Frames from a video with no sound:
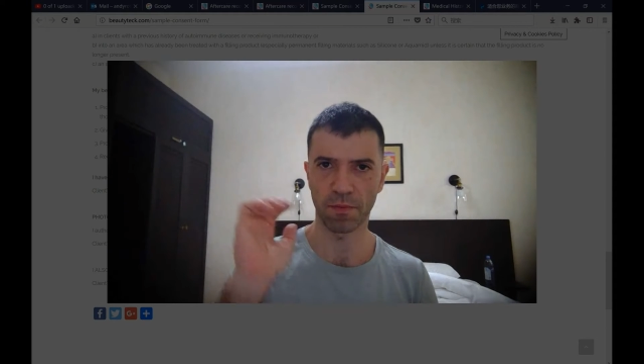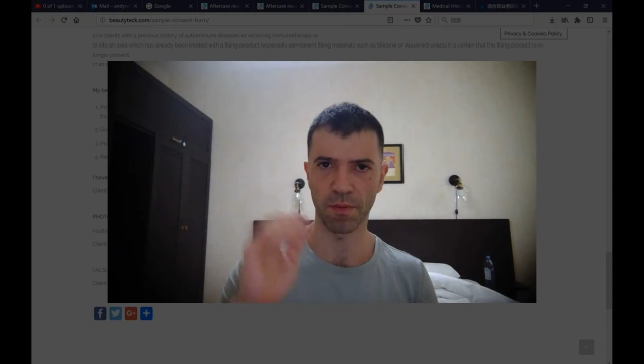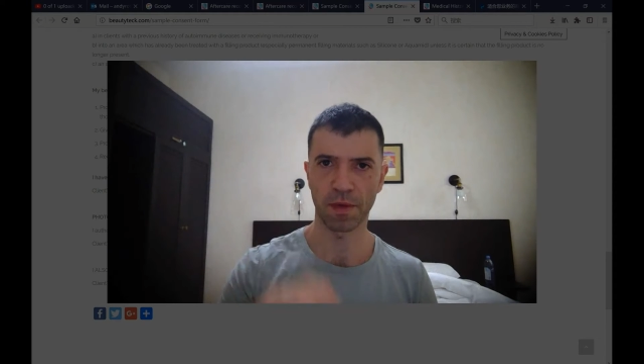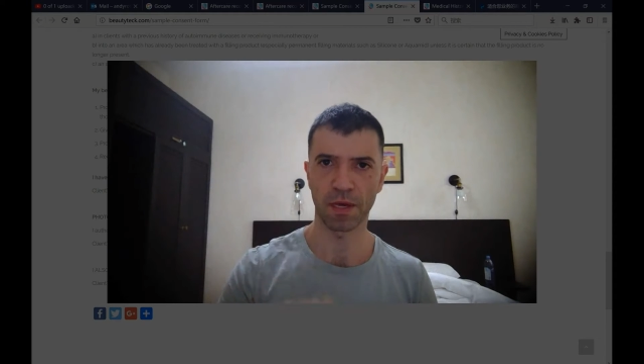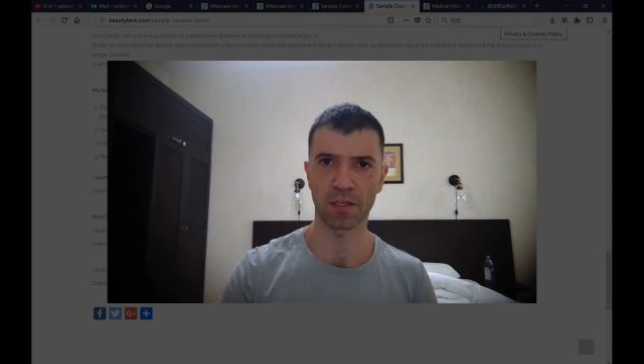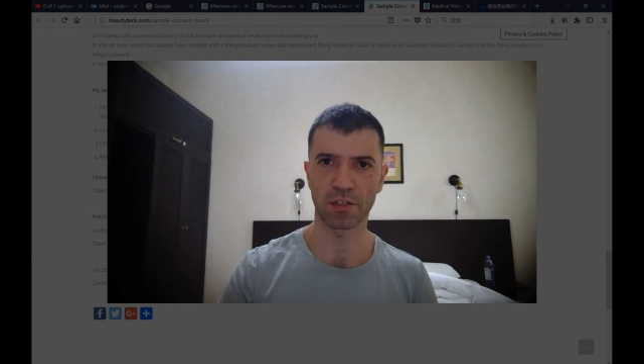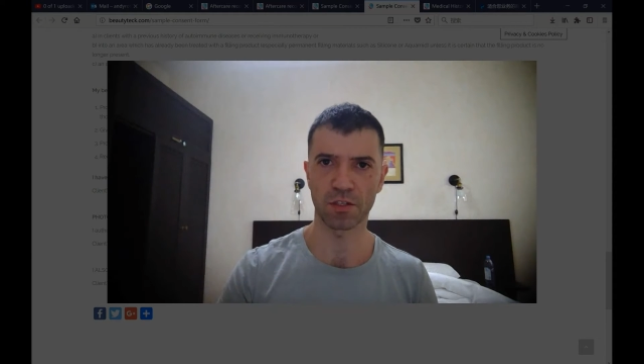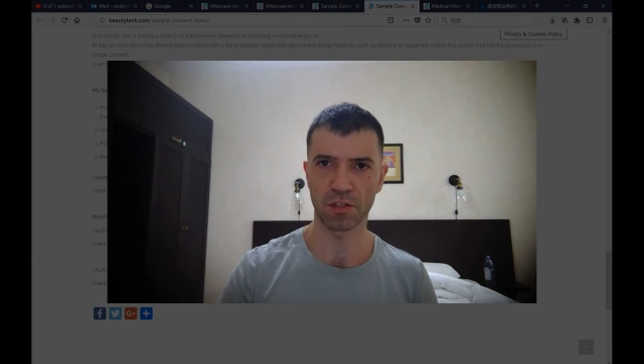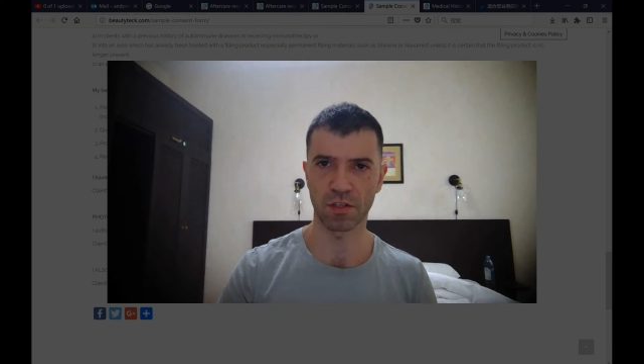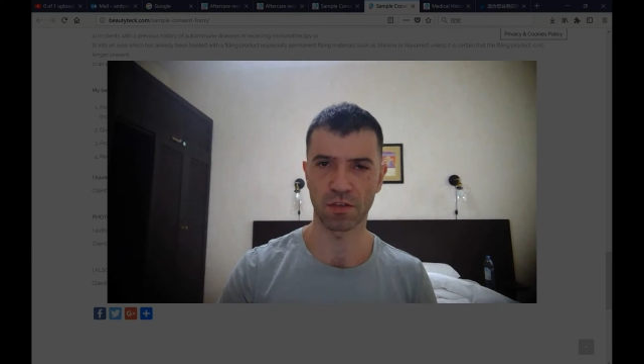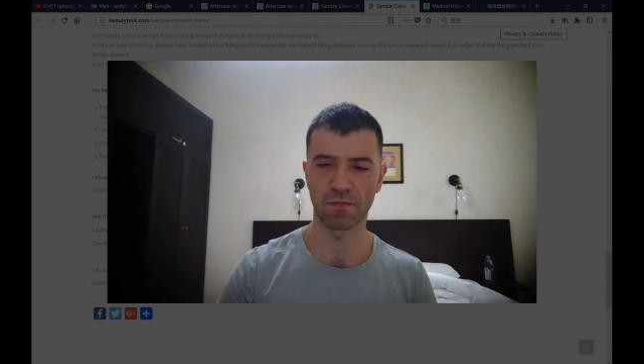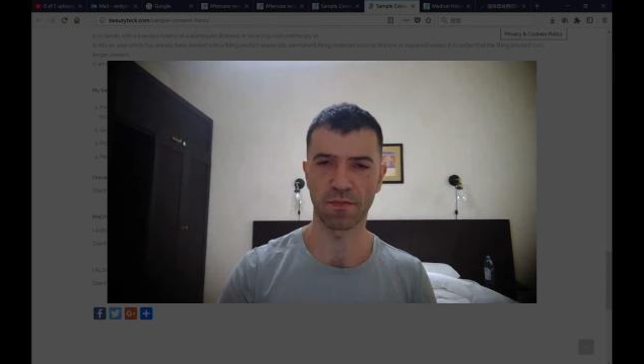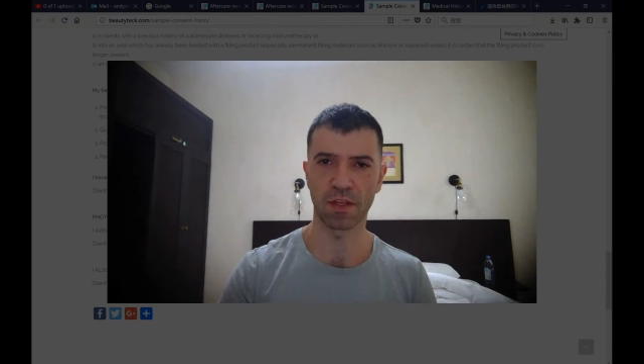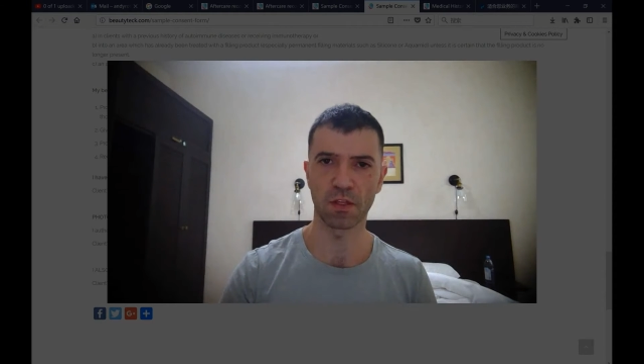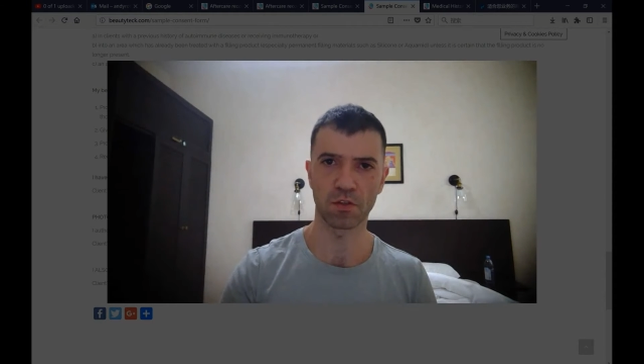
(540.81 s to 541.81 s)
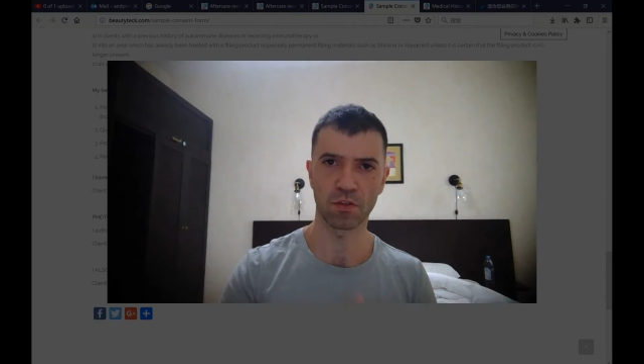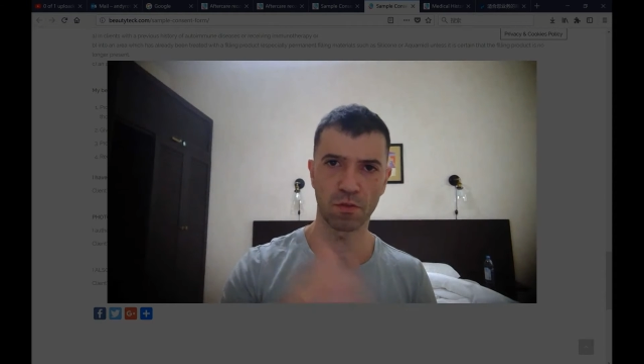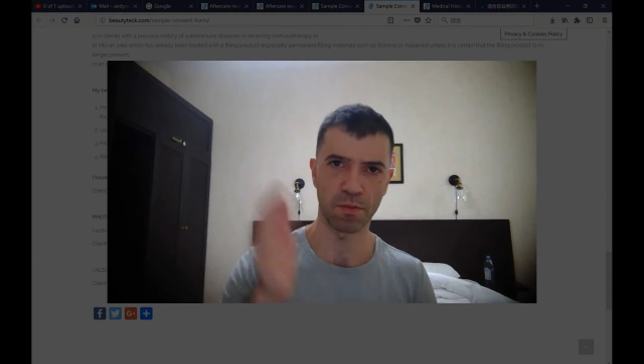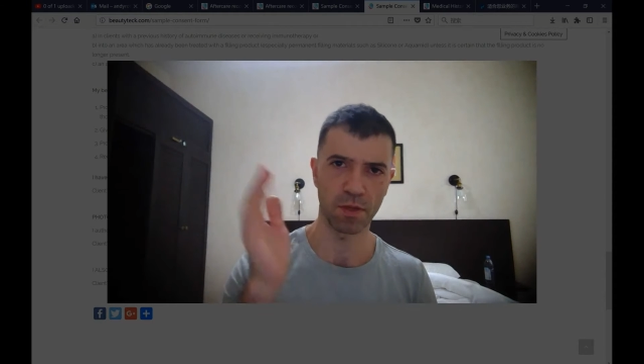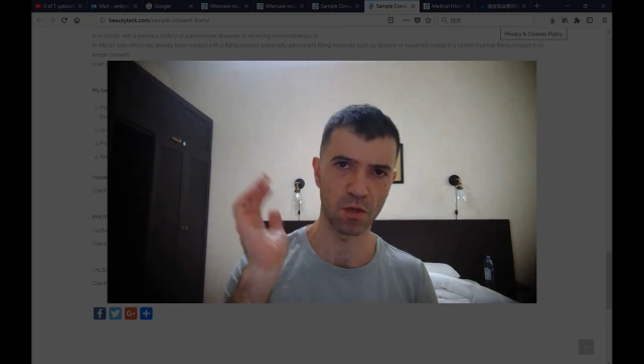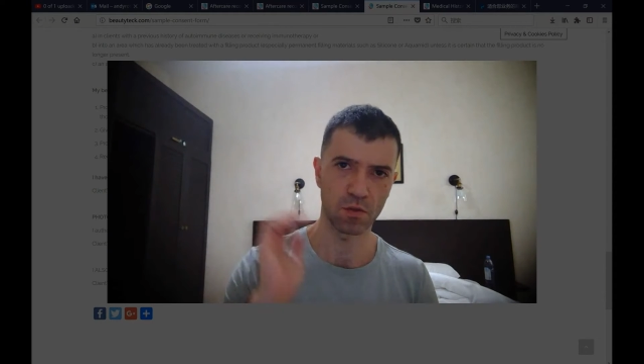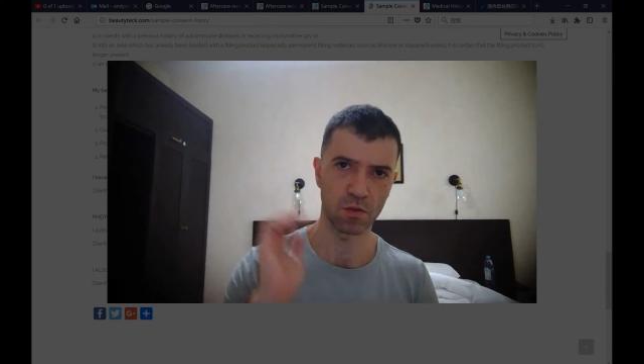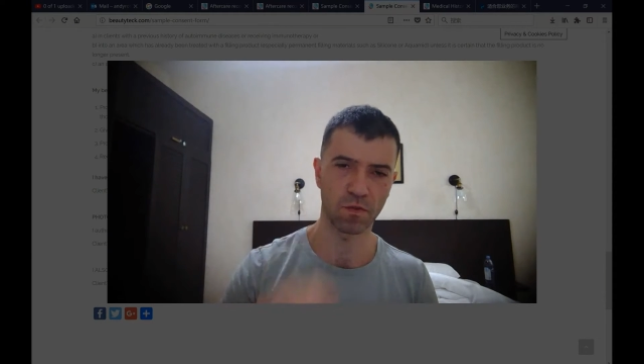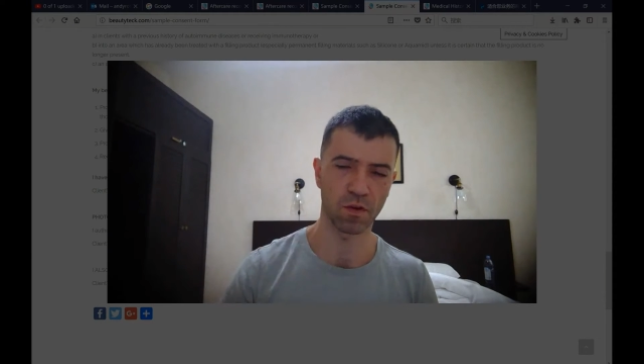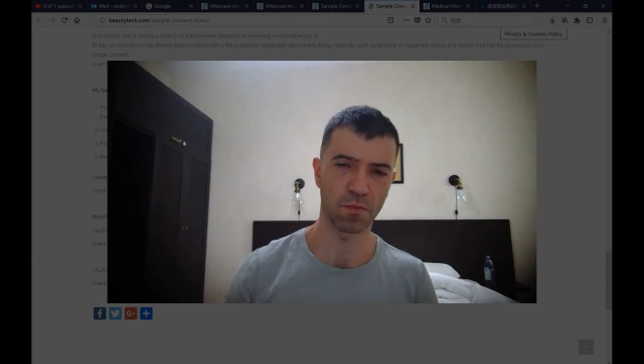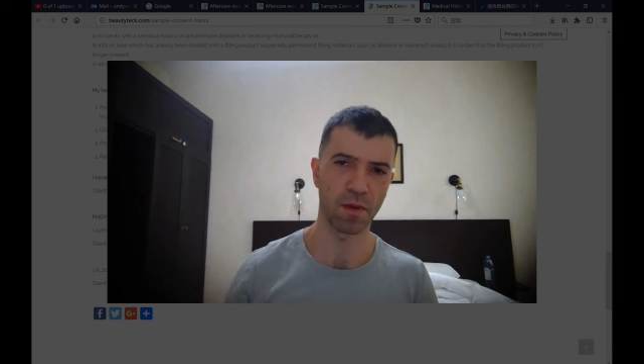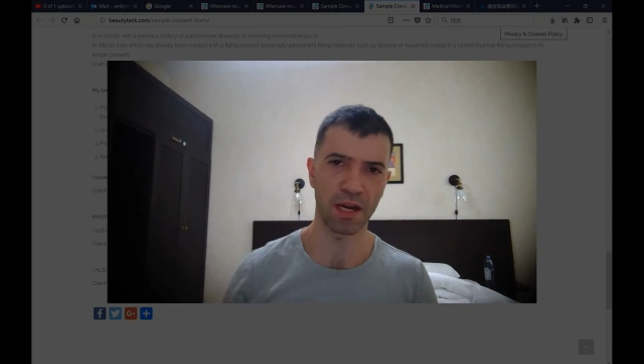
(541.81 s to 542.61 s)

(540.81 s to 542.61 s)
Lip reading: my pictures and videos to be used for